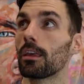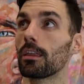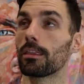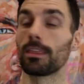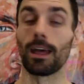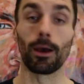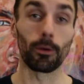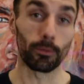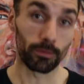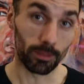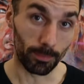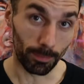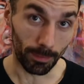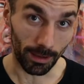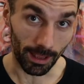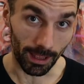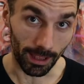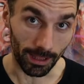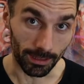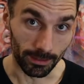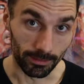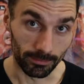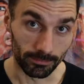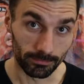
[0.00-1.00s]
That was the
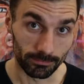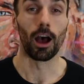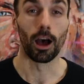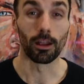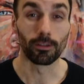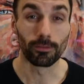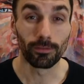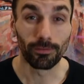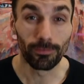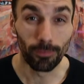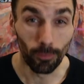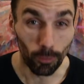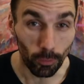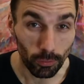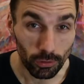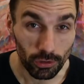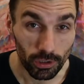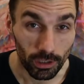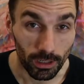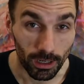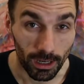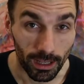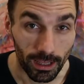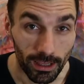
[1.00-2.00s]
plan.
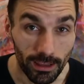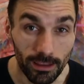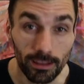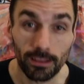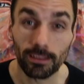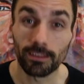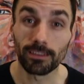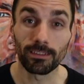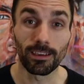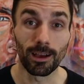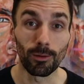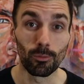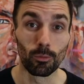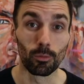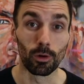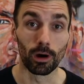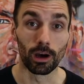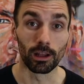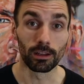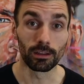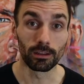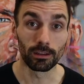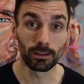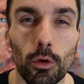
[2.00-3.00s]
Unfortunately,
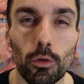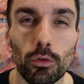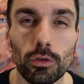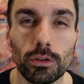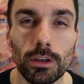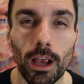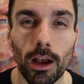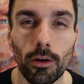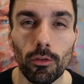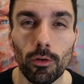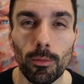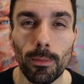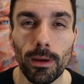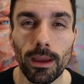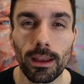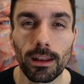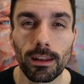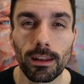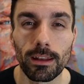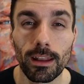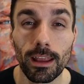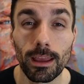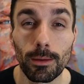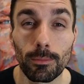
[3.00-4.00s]
someone, who shall
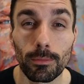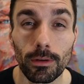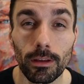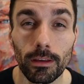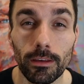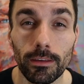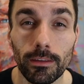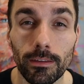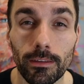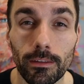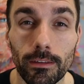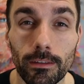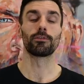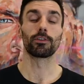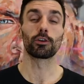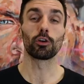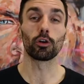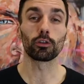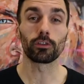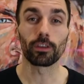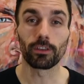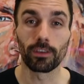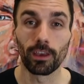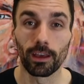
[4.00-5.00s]
remain nameless,
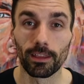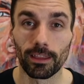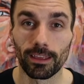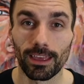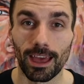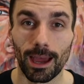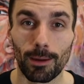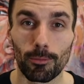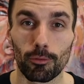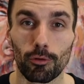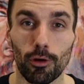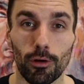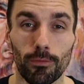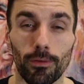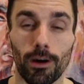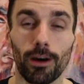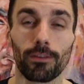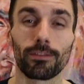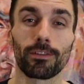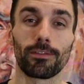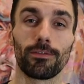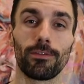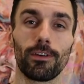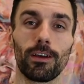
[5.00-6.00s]
forgot to turn the camera
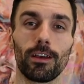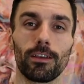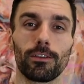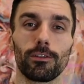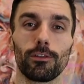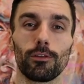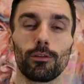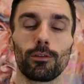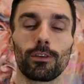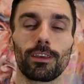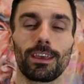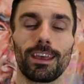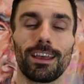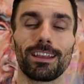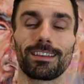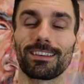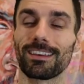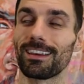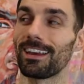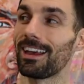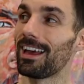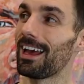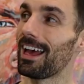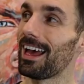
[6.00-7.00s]
off after first using it
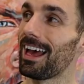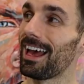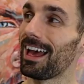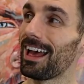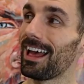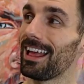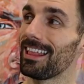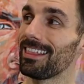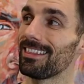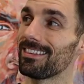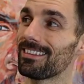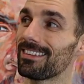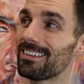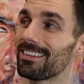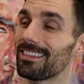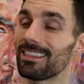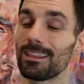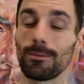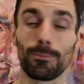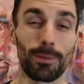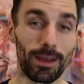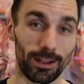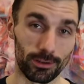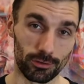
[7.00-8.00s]
and
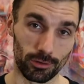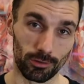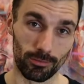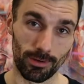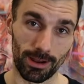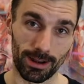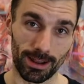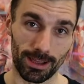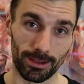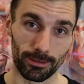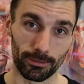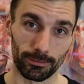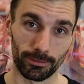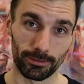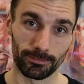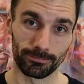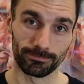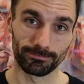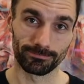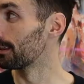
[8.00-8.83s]
the battery ran out.